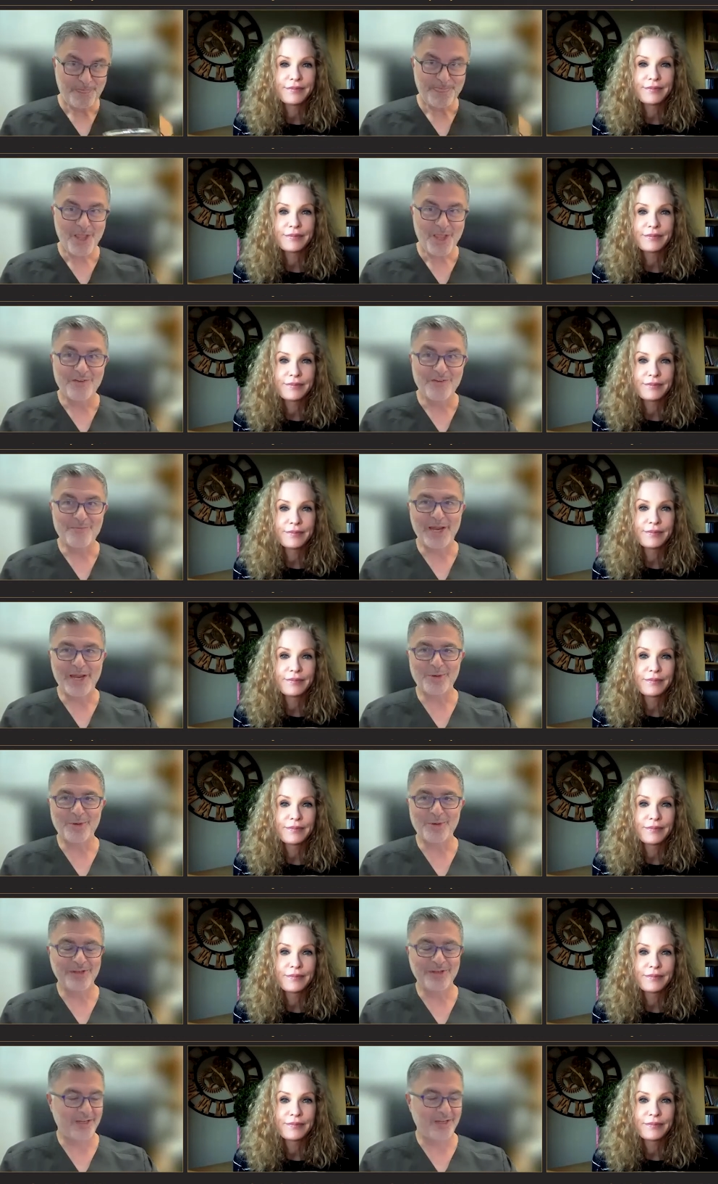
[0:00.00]
Speaker 1: Of my
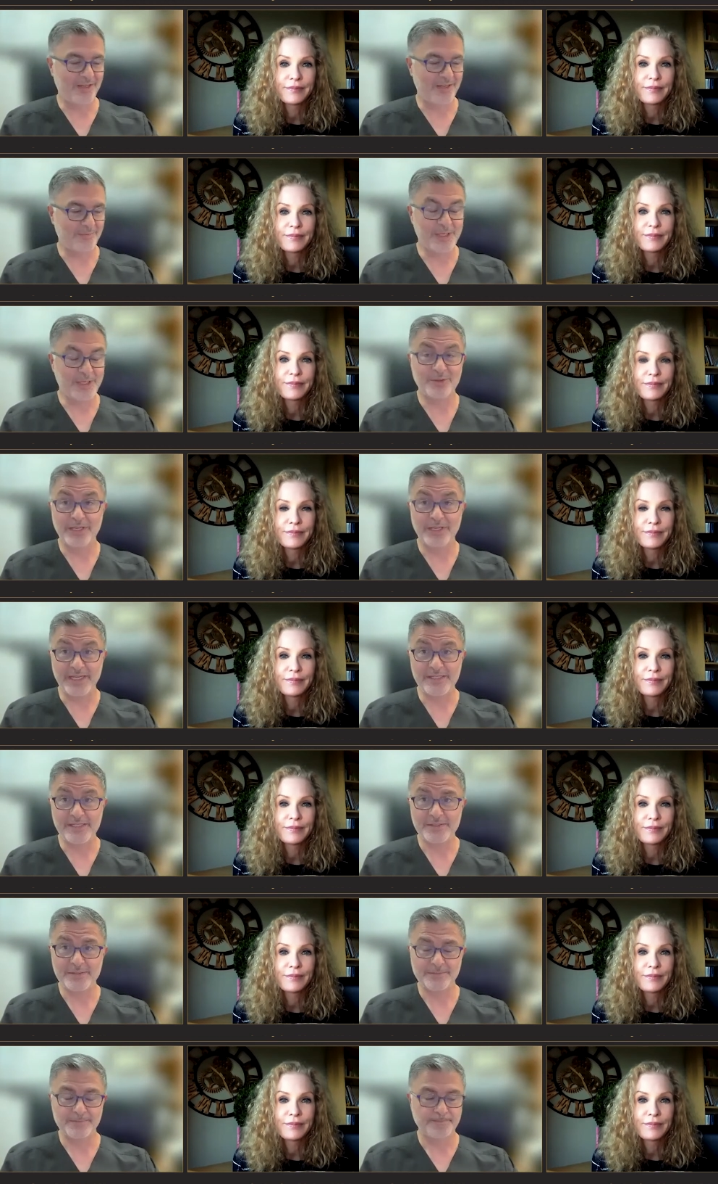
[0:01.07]
own, uh, my own
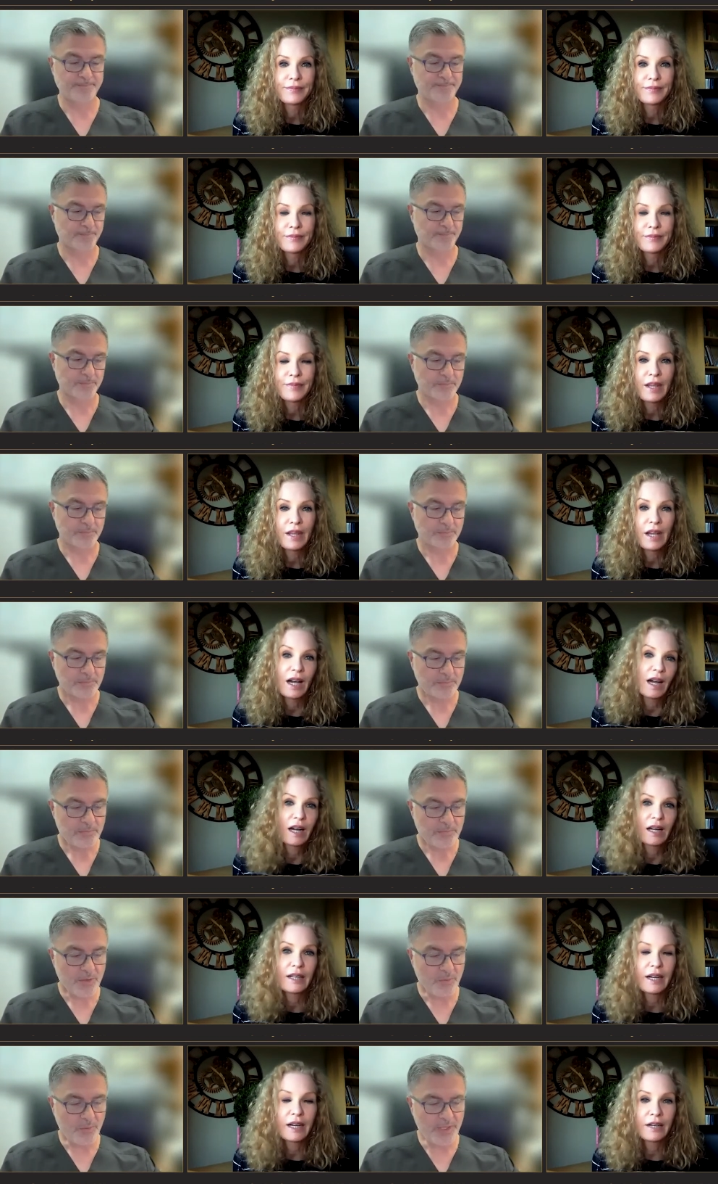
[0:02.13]
case?
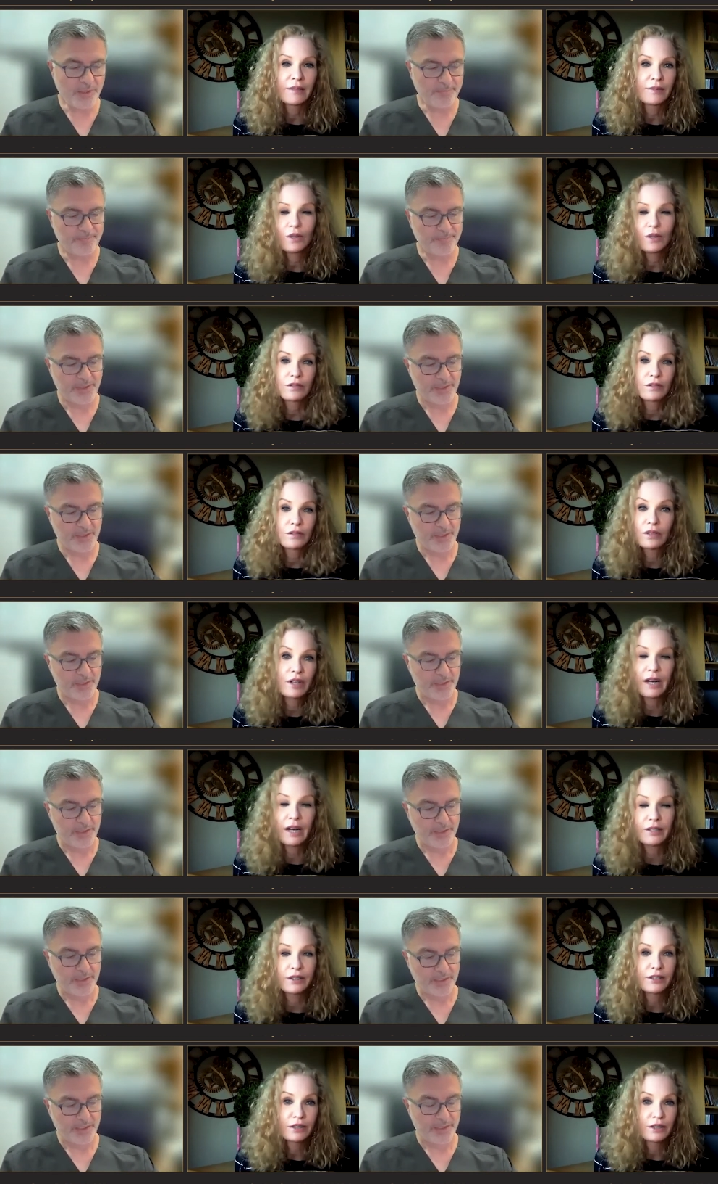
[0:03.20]
Well, um, or
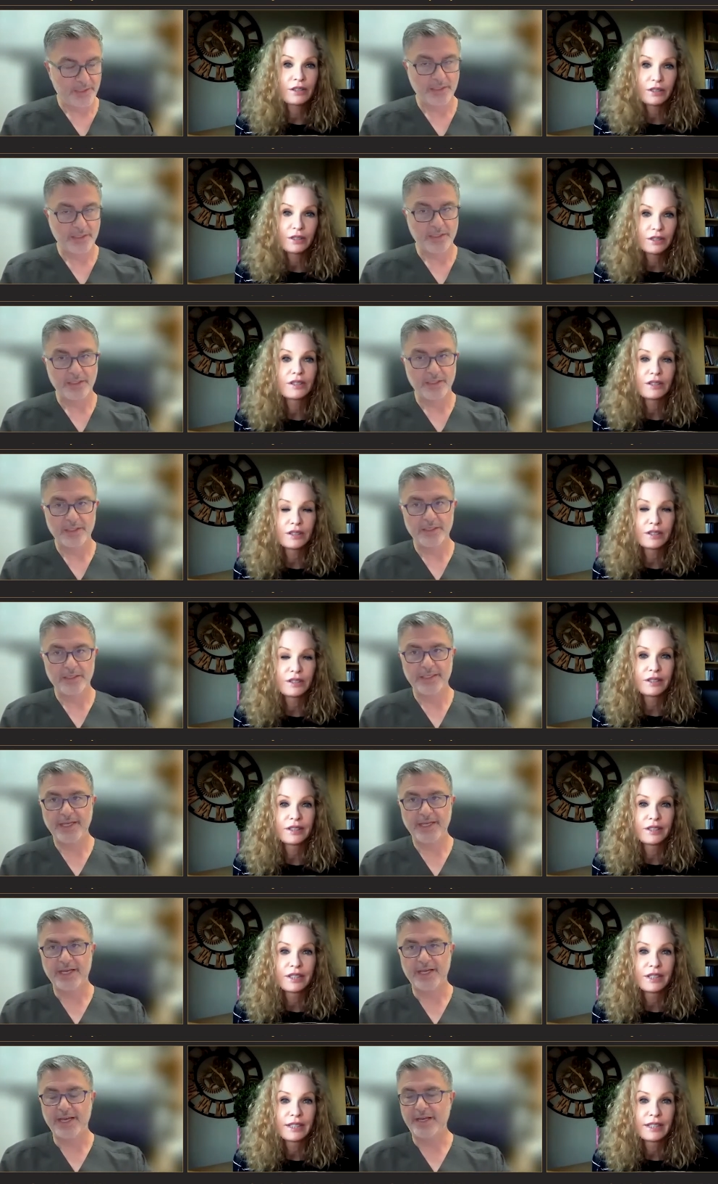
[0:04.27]
either.
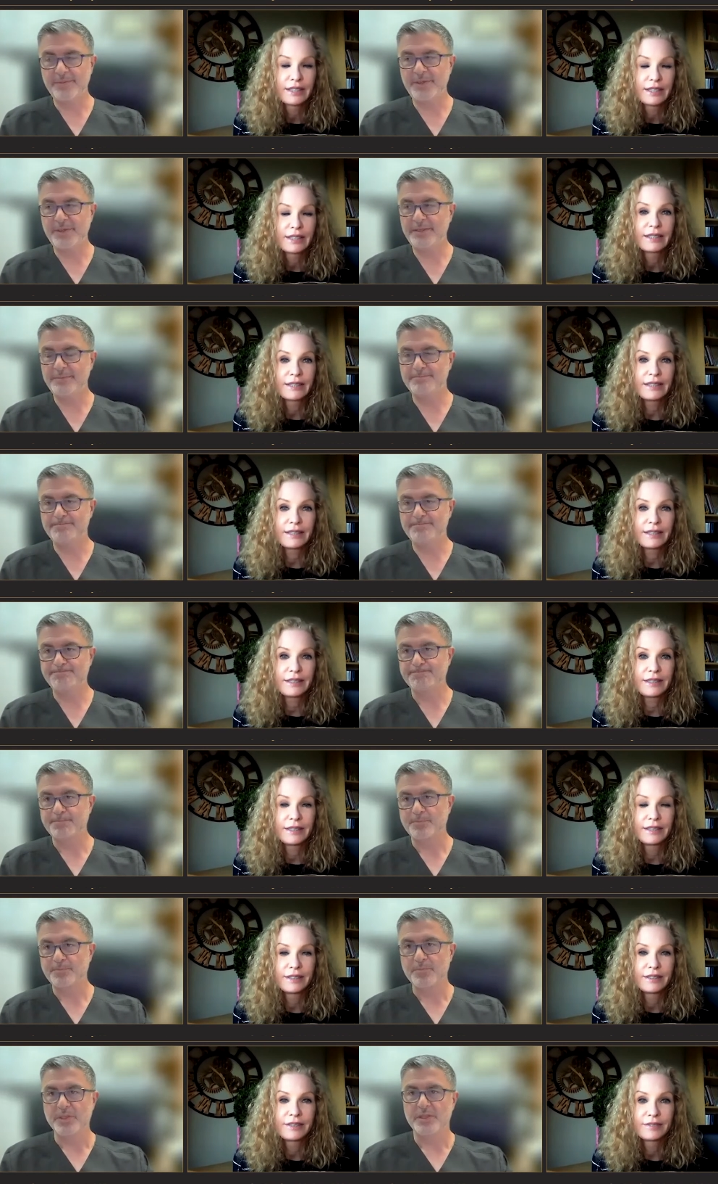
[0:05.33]
Yeah, I mean,
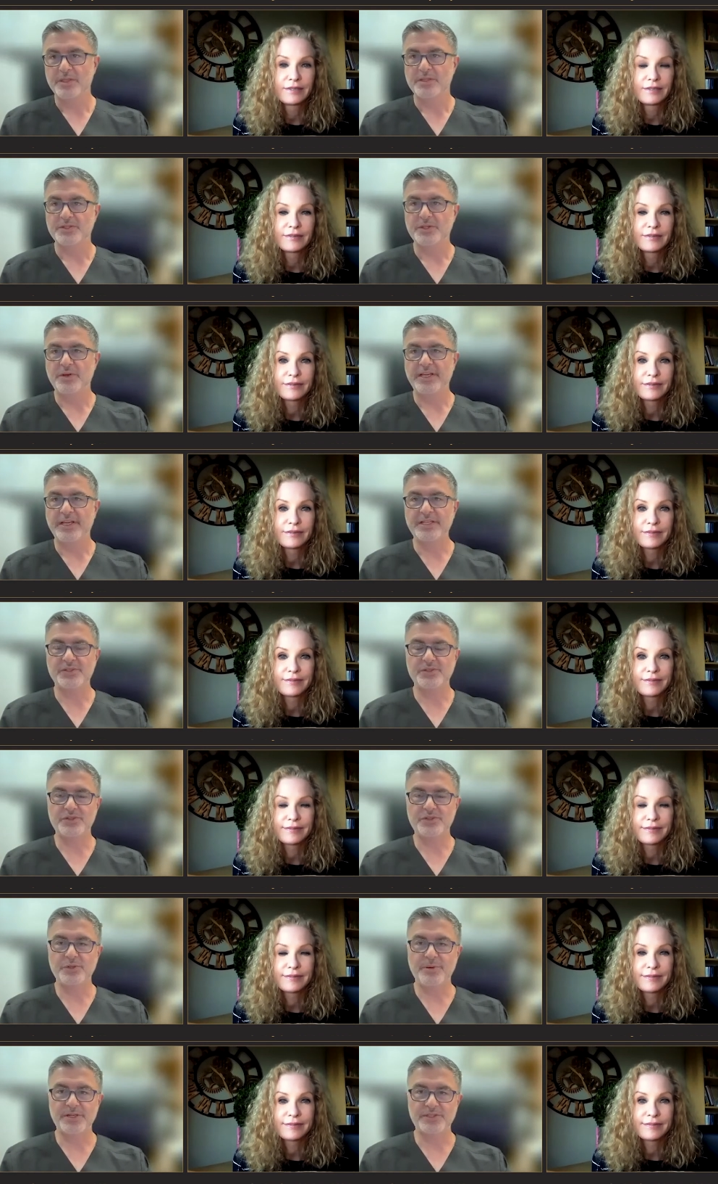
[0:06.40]
so I guess there's
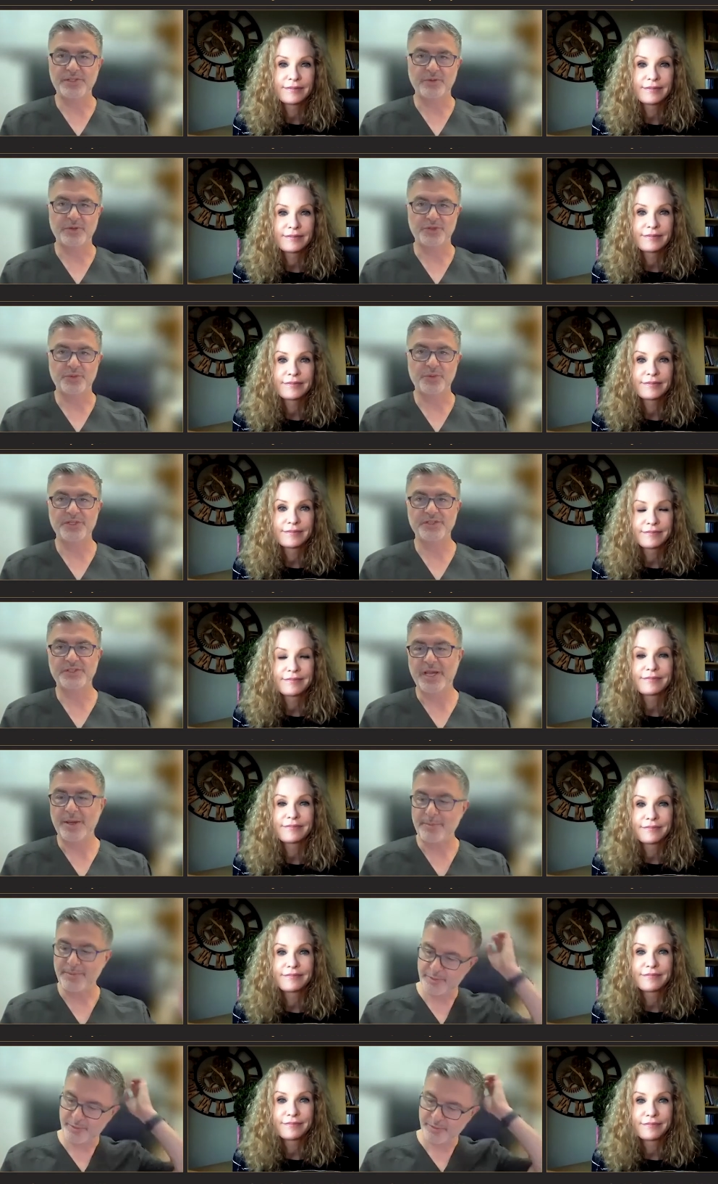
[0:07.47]
two parts to that question. One is how
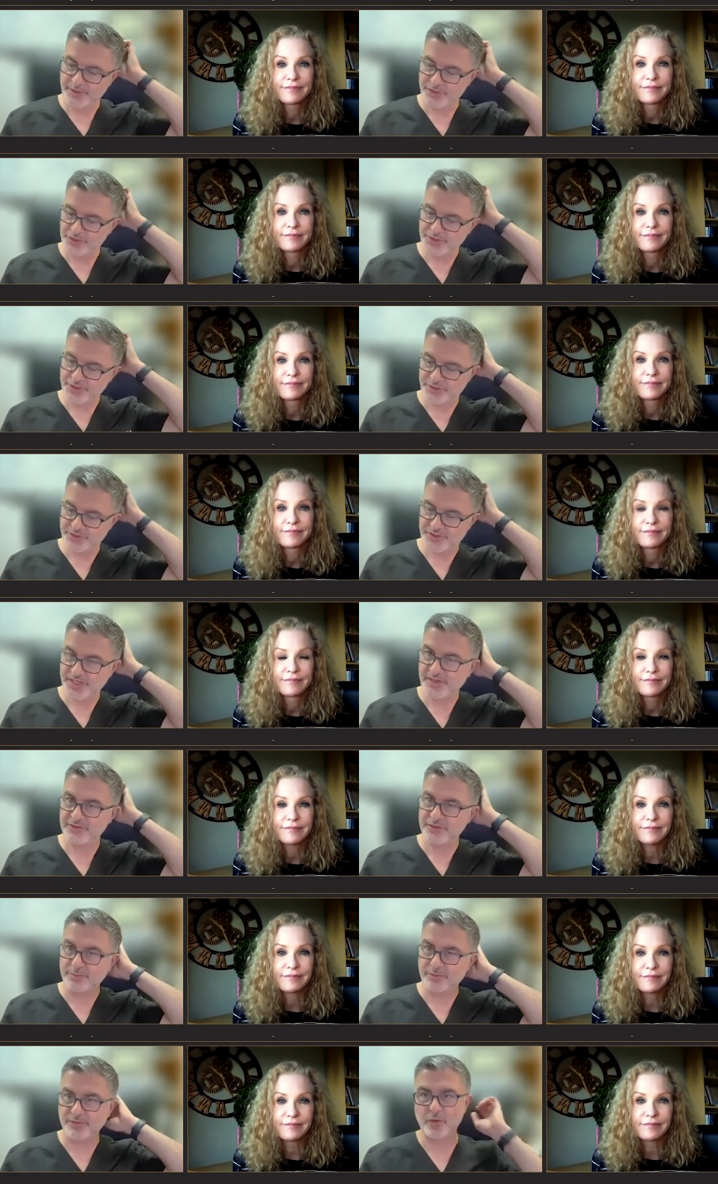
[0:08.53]
many revisions are safe
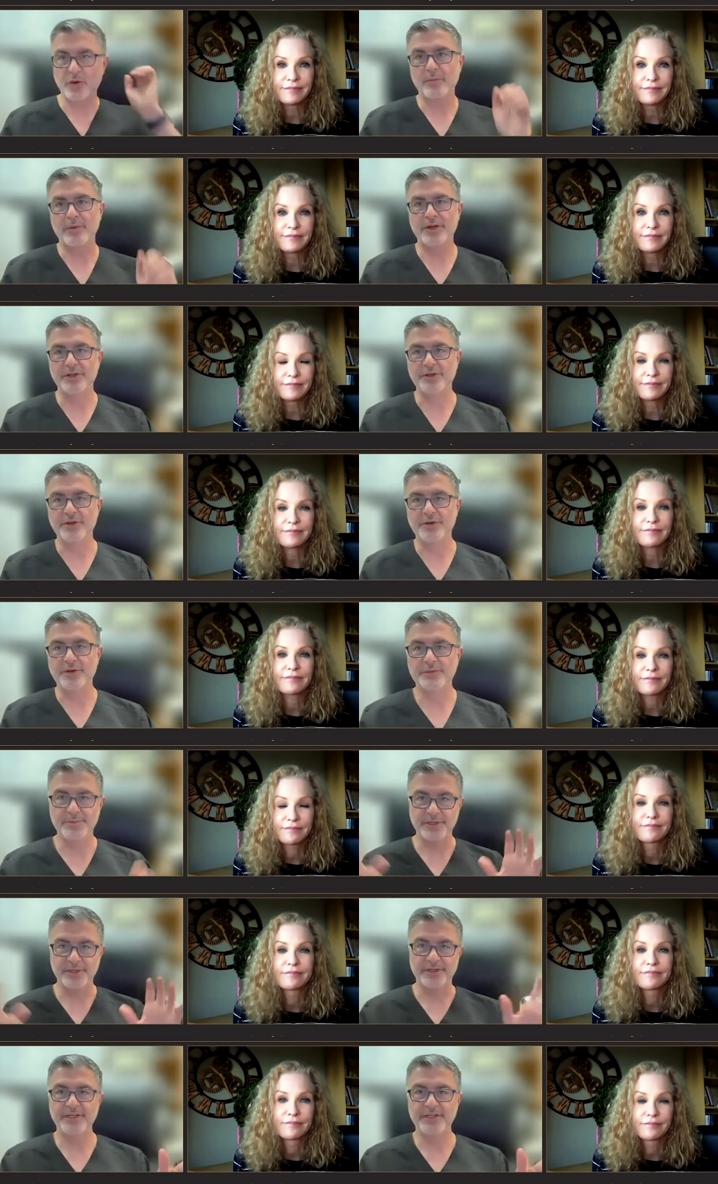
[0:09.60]
to perform on a nose
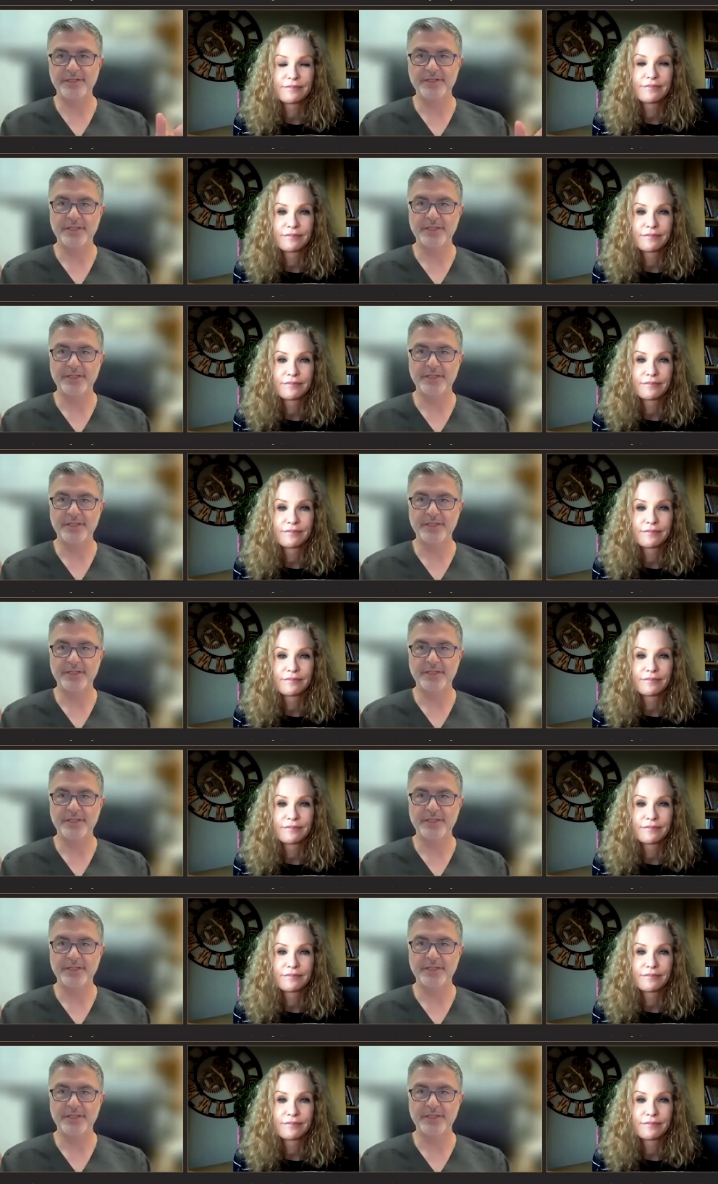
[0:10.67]
period?